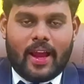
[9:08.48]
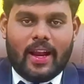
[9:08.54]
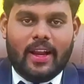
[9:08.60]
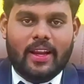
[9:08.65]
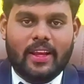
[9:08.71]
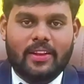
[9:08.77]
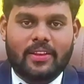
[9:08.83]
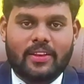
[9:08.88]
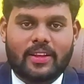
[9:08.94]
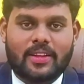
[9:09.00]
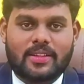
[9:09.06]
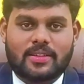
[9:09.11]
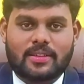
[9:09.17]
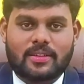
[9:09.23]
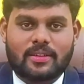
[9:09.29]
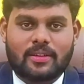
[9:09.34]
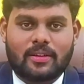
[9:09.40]
And in
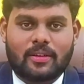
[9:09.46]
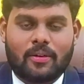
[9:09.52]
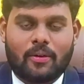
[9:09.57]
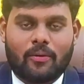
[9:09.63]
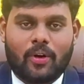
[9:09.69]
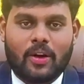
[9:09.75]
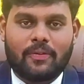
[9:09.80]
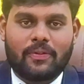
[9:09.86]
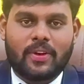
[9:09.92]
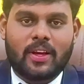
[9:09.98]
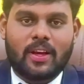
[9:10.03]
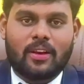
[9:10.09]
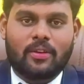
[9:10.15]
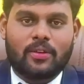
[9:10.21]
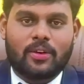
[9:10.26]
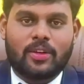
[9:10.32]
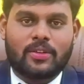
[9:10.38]
this, what we are
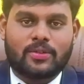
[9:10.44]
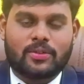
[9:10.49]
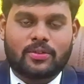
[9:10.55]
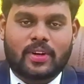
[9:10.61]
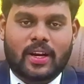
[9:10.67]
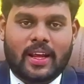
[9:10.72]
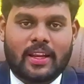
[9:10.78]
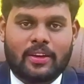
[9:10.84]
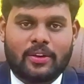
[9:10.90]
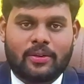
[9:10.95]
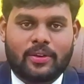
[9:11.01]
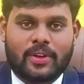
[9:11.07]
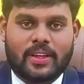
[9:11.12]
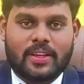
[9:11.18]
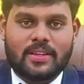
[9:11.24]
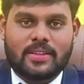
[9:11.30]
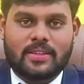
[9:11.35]
going to train you
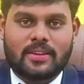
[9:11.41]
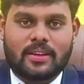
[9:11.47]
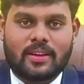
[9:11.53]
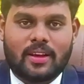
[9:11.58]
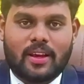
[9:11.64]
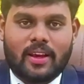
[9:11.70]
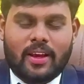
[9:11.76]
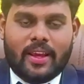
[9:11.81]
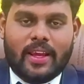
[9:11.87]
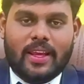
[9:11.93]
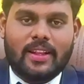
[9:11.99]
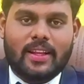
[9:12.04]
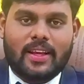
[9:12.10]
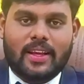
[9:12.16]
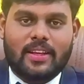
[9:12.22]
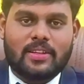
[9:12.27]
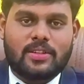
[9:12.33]
is, in
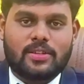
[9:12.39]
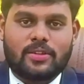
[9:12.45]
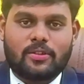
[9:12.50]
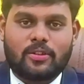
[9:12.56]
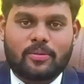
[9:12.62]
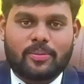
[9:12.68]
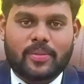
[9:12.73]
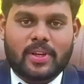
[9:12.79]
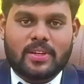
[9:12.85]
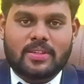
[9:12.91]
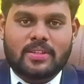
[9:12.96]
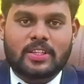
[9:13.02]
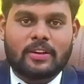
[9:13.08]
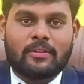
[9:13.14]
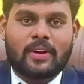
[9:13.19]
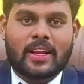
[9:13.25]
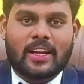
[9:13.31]
the institute
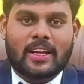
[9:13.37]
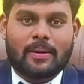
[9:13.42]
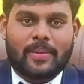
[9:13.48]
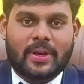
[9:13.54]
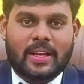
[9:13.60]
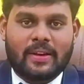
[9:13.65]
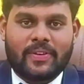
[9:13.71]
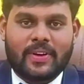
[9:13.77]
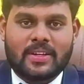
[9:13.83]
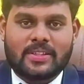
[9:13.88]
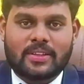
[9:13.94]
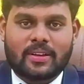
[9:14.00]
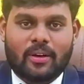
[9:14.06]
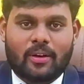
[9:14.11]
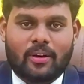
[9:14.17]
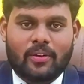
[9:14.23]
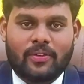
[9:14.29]
means you will get the
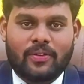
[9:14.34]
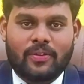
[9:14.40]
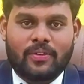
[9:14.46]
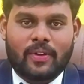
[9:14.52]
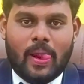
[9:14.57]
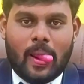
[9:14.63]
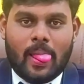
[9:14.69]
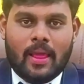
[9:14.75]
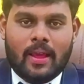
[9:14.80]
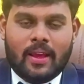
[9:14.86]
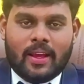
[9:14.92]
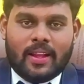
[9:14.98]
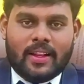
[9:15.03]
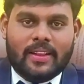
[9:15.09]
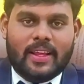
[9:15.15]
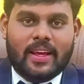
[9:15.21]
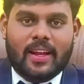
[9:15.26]
benefits of,
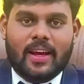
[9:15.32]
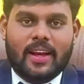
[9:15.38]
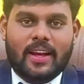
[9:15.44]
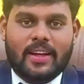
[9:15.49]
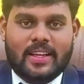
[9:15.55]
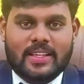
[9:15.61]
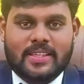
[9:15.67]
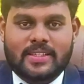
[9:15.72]
there are